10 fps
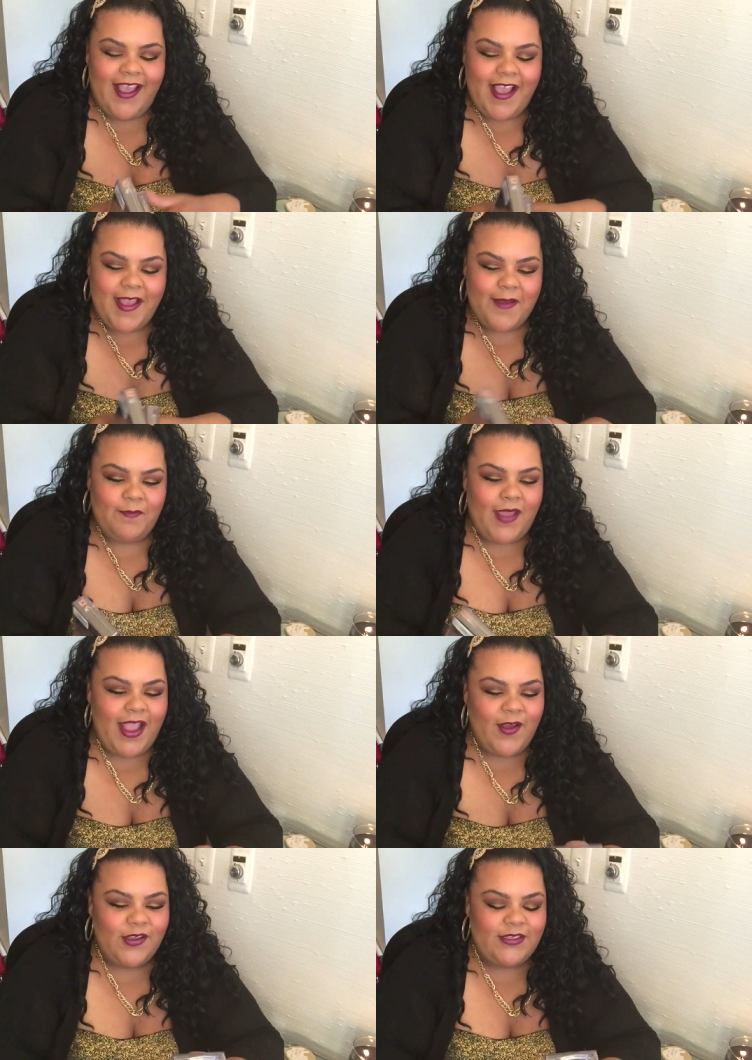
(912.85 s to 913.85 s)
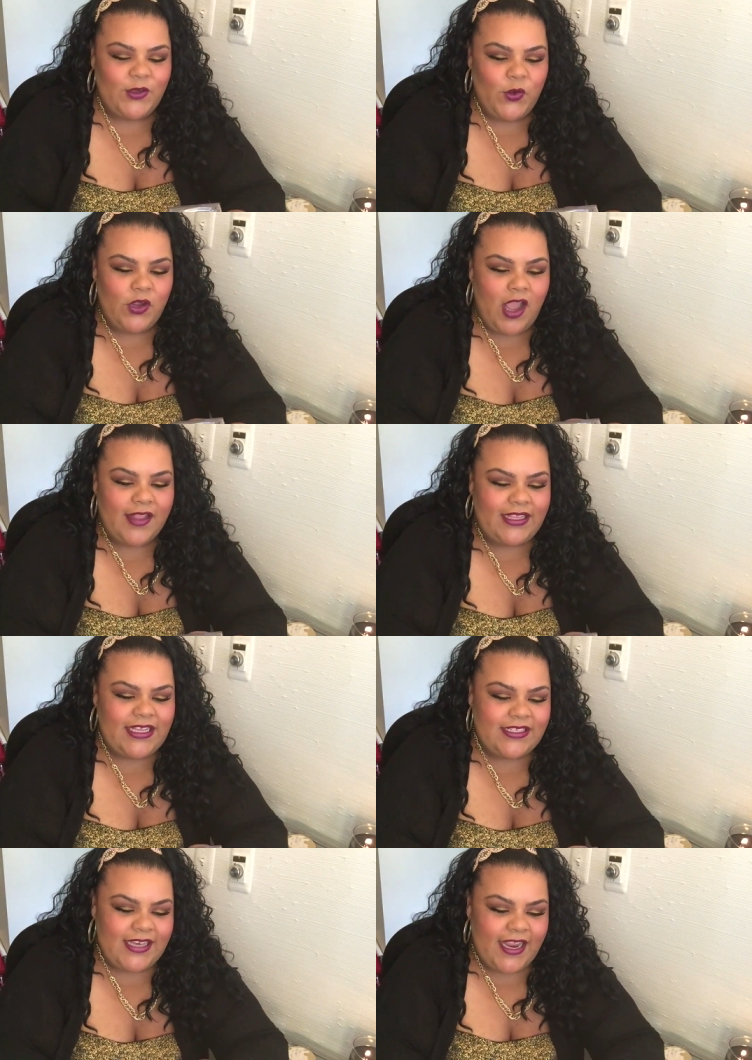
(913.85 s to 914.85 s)
um, I also got
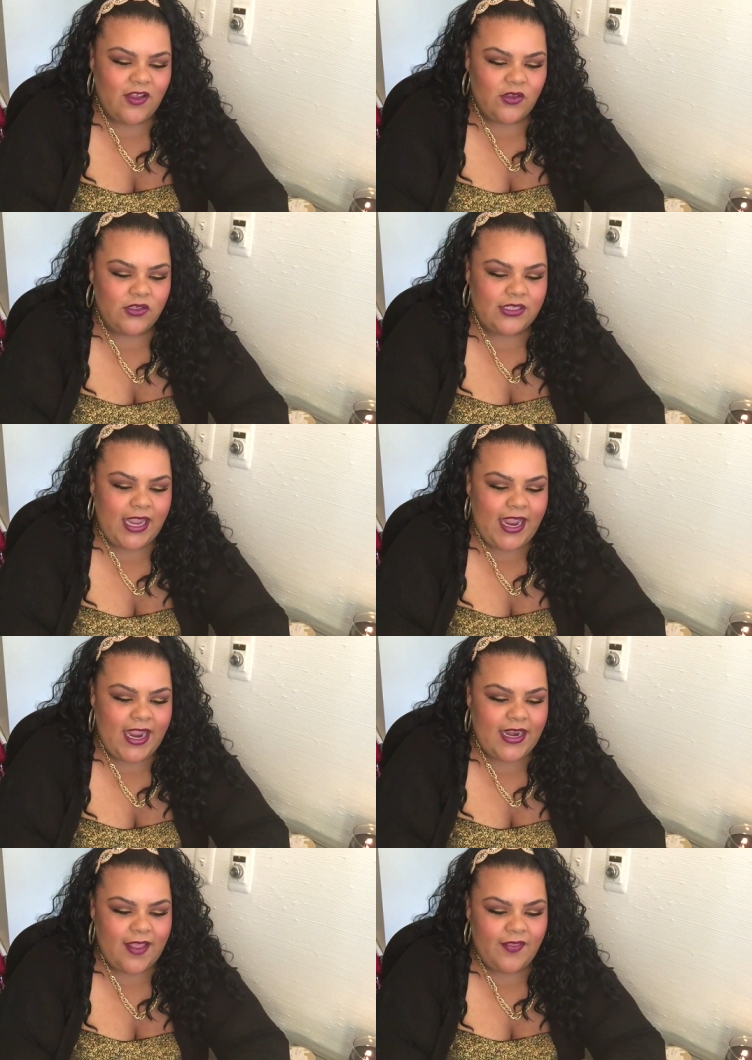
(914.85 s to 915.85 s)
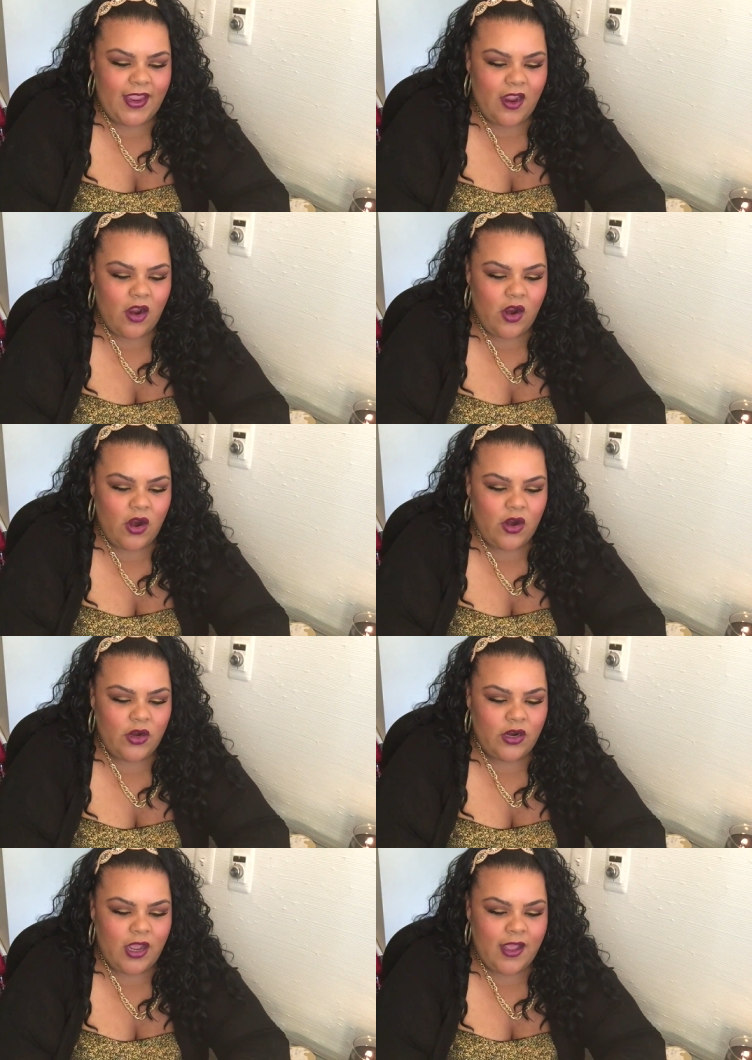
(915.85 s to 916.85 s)
these nails and they
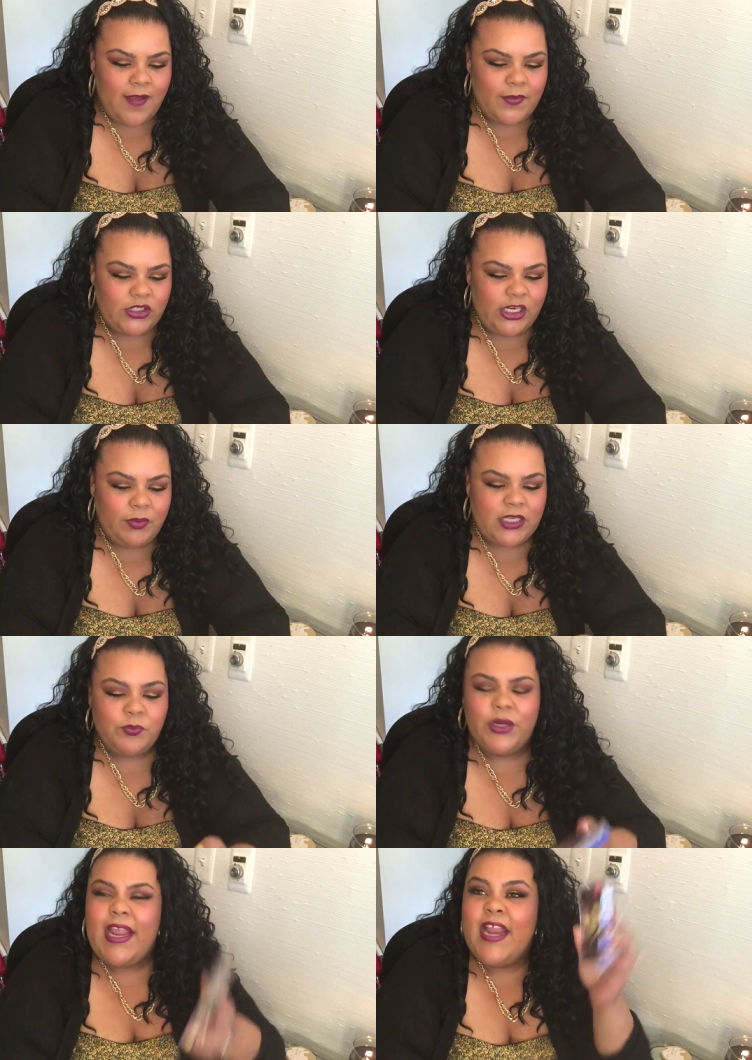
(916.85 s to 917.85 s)
are um, the Chic Plus Pretty.